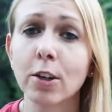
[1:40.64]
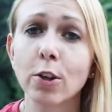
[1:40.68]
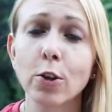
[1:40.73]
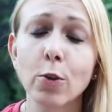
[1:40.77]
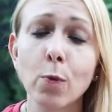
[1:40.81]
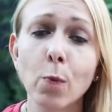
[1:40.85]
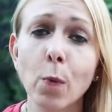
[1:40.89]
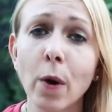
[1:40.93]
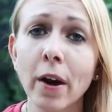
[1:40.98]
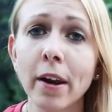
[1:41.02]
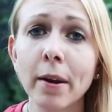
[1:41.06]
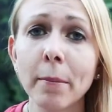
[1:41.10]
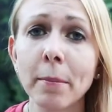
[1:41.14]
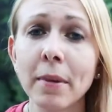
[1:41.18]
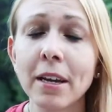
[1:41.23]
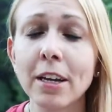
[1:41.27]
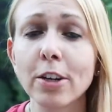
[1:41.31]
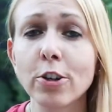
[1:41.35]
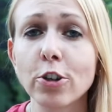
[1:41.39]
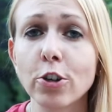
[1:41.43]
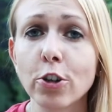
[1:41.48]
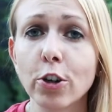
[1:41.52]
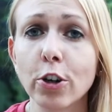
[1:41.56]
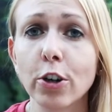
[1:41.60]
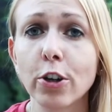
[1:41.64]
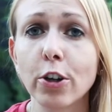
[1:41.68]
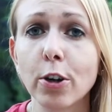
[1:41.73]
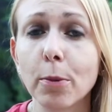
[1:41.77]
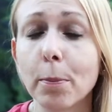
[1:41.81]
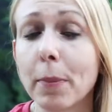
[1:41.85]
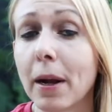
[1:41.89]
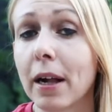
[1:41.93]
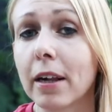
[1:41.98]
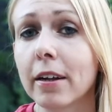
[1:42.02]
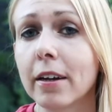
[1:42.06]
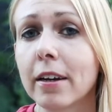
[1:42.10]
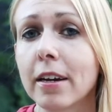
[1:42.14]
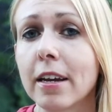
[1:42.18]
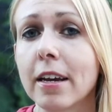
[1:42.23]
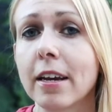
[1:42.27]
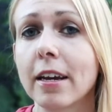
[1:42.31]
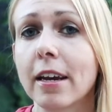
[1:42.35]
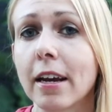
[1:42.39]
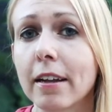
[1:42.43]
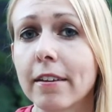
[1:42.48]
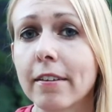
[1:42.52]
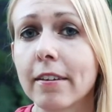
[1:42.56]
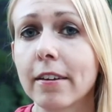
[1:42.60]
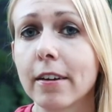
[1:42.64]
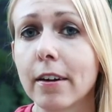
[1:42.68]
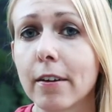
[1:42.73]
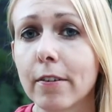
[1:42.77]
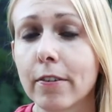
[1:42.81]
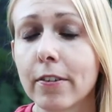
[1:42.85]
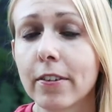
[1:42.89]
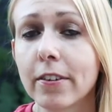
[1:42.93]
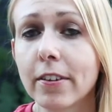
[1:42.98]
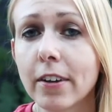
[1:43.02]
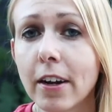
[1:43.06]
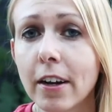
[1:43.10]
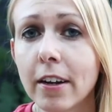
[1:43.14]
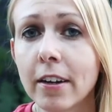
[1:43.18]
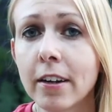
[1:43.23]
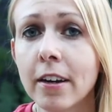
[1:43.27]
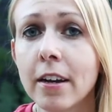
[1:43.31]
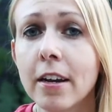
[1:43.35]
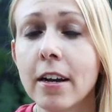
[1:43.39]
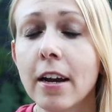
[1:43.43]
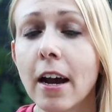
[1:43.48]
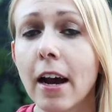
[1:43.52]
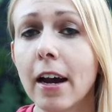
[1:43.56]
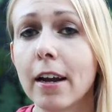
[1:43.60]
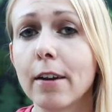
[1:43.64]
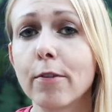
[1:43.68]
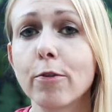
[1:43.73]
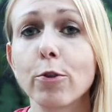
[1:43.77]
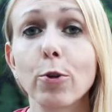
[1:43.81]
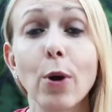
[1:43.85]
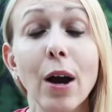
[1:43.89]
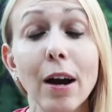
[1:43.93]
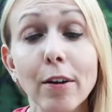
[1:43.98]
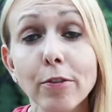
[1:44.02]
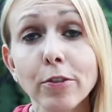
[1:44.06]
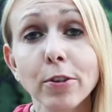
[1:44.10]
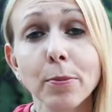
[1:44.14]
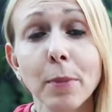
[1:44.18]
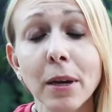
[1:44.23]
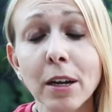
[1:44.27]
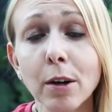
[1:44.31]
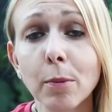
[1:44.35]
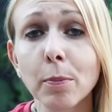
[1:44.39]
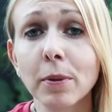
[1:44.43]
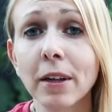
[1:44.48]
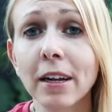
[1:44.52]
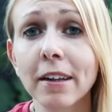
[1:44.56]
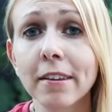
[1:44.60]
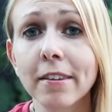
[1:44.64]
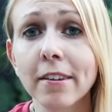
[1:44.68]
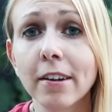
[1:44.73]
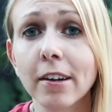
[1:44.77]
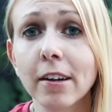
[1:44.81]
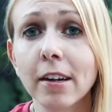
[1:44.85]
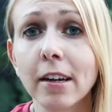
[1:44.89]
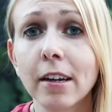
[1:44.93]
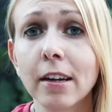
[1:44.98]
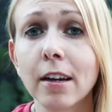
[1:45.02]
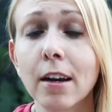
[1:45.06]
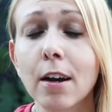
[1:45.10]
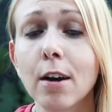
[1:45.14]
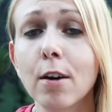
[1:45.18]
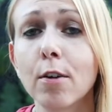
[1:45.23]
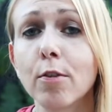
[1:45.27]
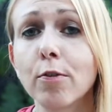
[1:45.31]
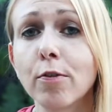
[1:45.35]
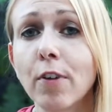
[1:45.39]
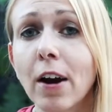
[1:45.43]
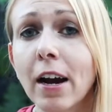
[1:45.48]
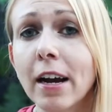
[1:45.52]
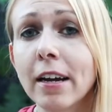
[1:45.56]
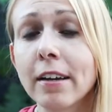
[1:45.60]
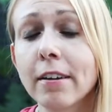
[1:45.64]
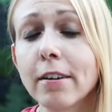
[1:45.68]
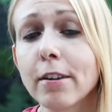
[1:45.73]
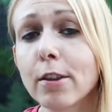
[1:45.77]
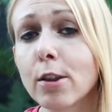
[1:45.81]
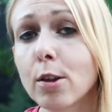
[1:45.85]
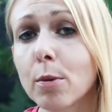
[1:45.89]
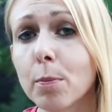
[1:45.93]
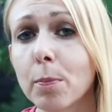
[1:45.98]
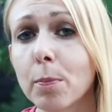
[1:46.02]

you want to make sure your balcony gets enough sun, and if you have tomato plants on it, find the